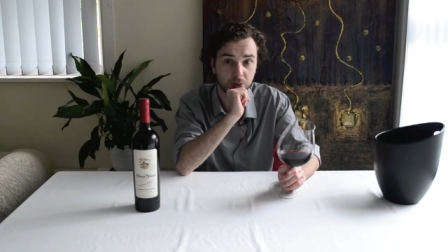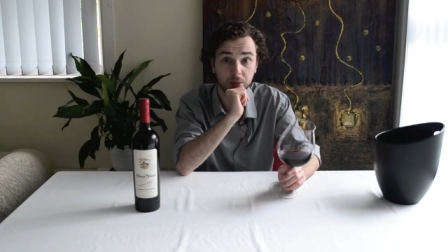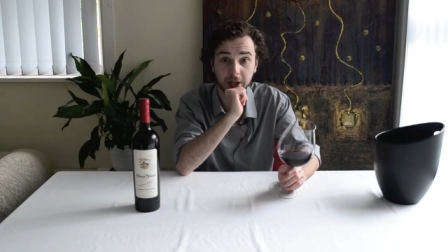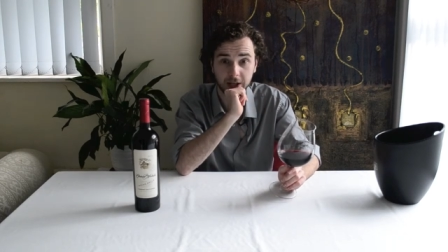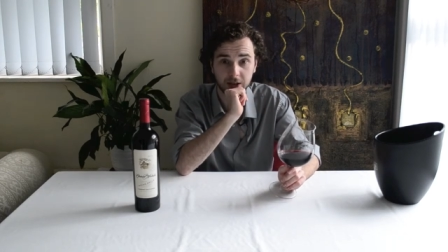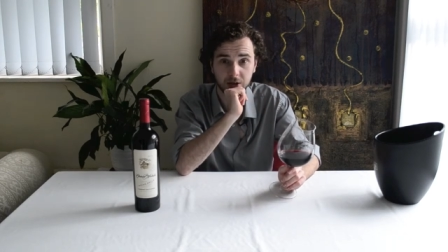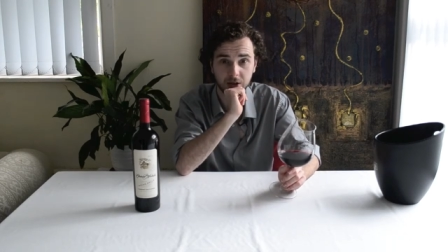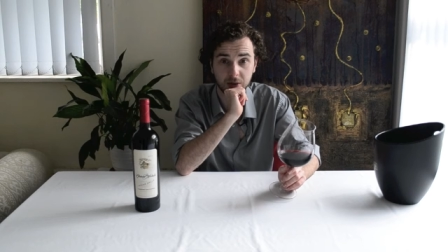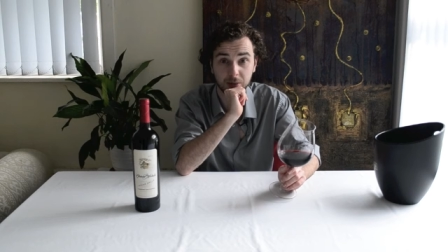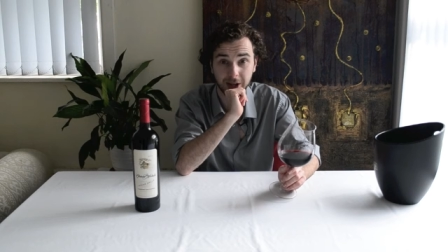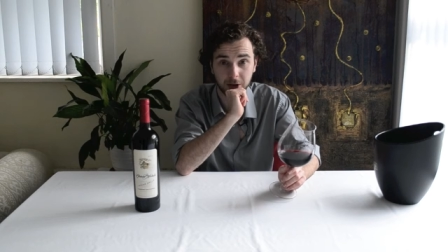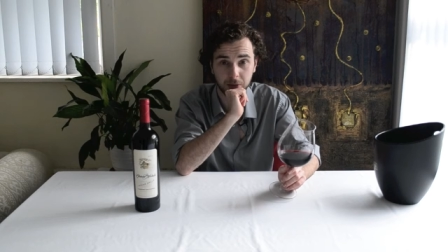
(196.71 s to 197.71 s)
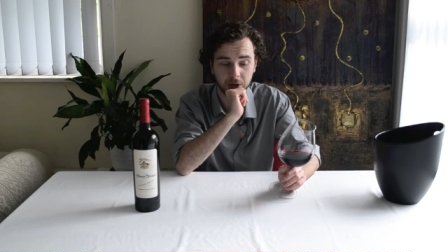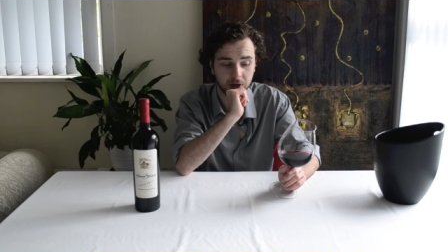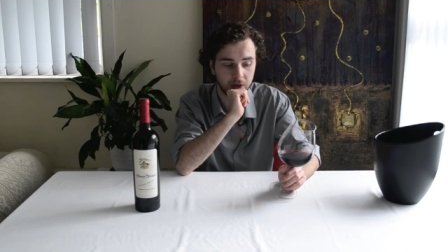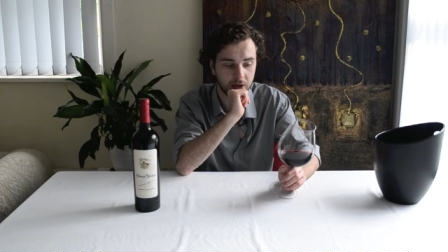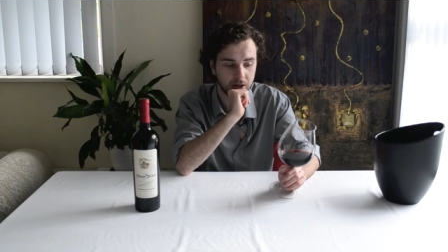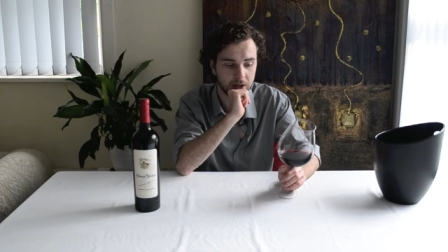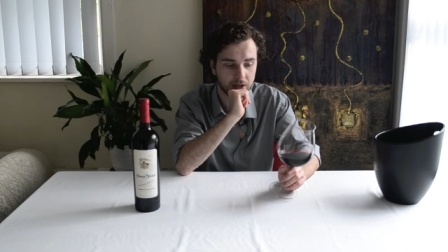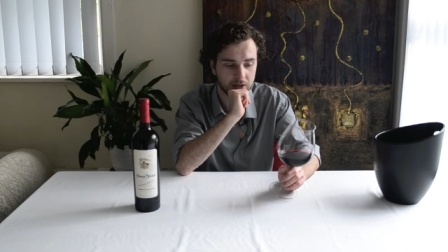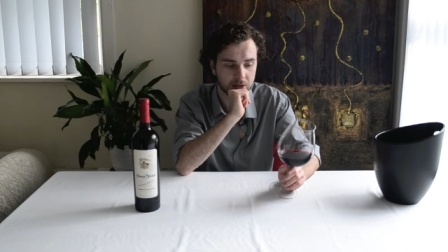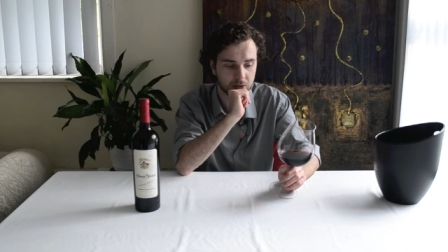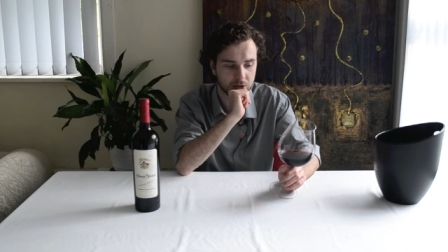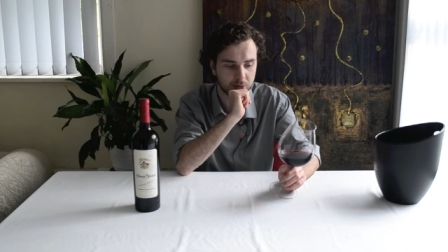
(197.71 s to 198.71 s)
on the blackberry
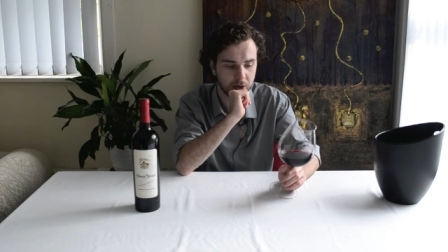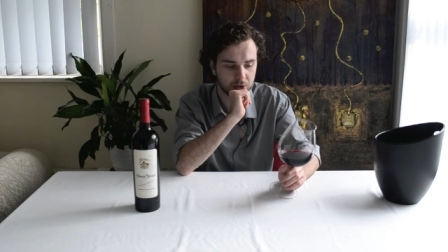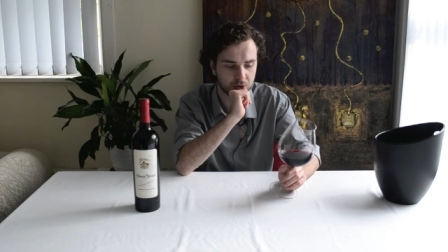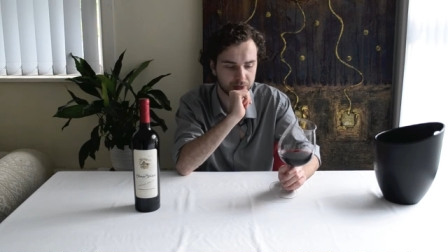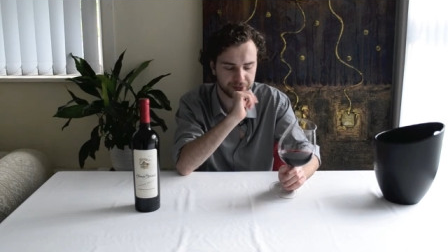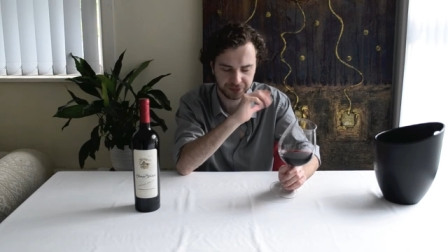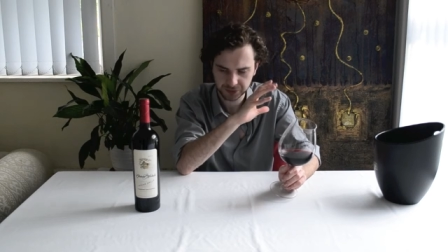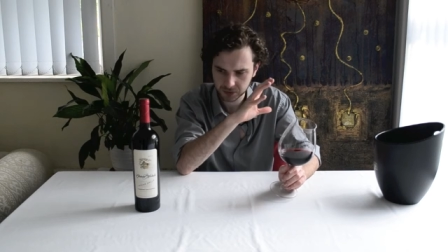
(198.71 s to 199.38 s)
sort of spectrum.